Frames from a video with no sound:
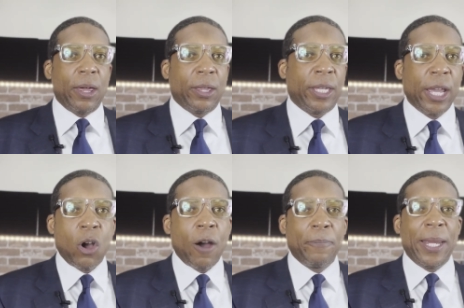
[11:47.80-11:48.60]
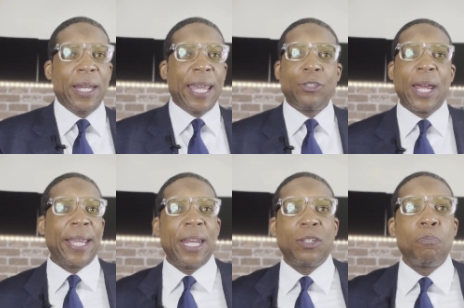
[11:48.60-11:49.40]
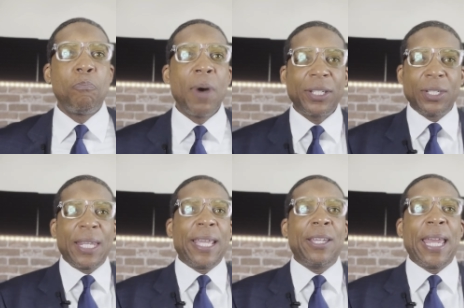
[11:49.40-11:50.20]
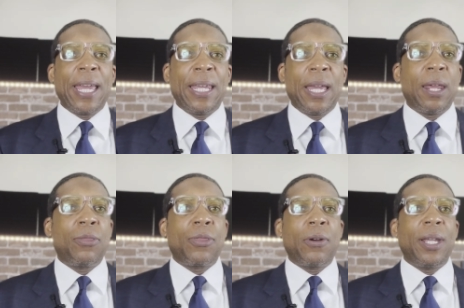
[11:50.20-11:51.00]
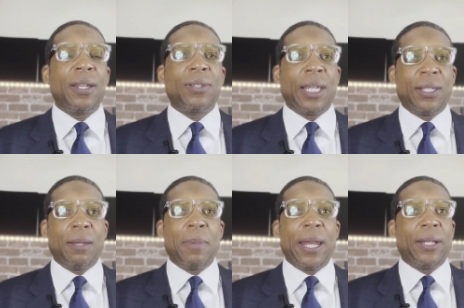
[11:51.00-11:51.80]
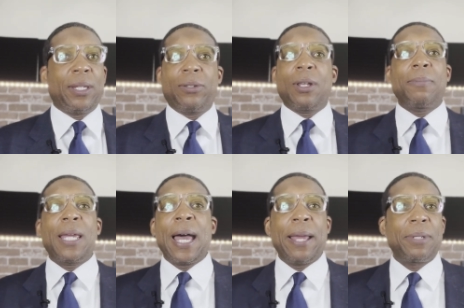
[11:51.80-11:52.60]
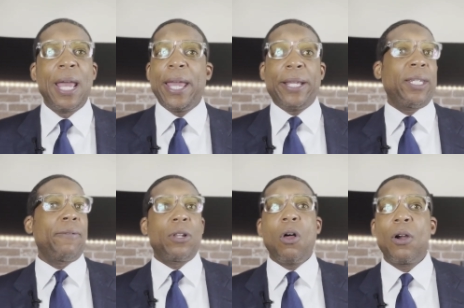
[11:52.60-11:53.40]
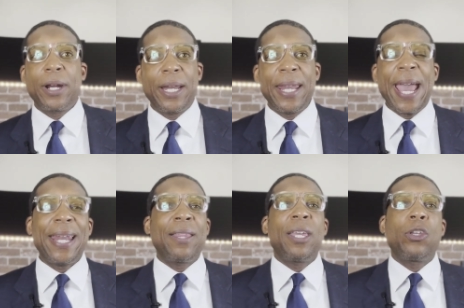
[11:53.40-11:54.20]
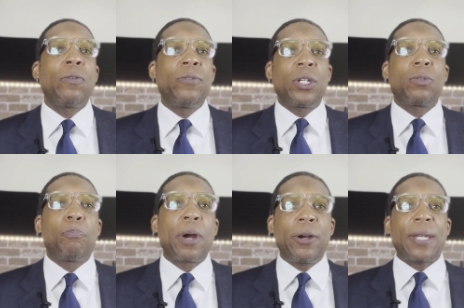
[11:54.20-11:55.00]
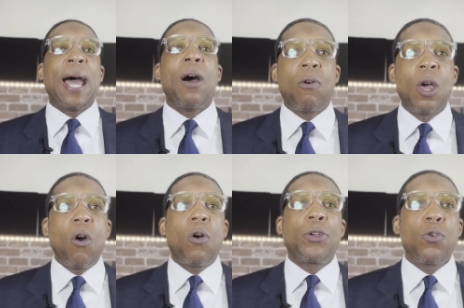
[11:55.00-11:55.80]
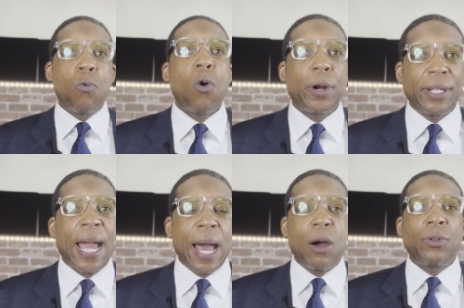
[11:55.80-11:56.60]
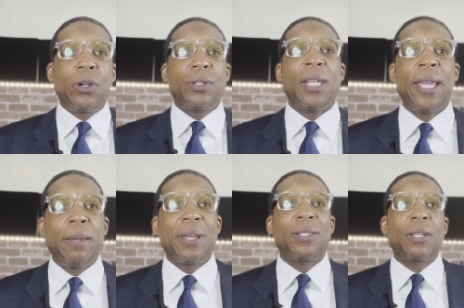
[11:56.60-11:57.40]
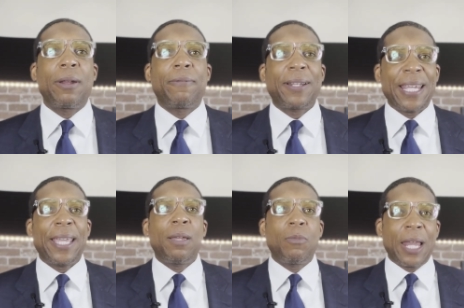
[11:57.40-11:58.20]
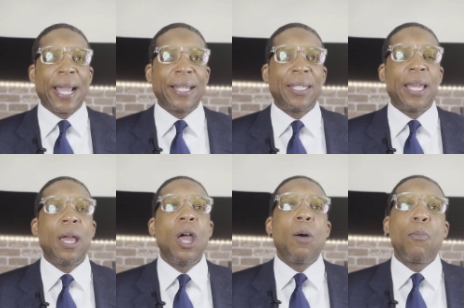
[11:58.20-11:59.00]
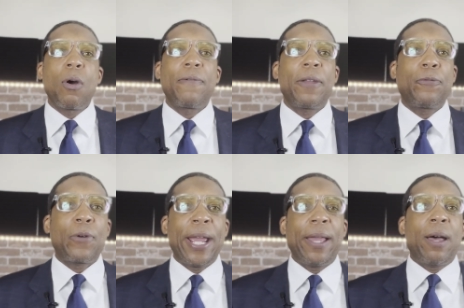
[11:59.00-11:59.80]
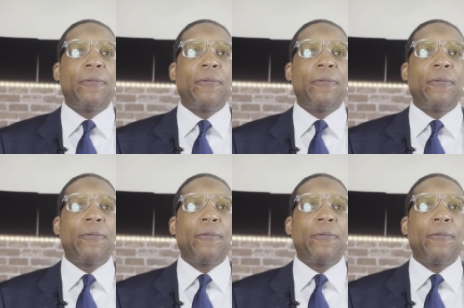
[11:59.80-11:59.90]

kickoff meeting. They try to get as much as they can in in 30 to 60 minutes, and sometimes it's even longer than that. And then you've just burnt out or you wore down your team instead of taking, like I said, more of a, fra- a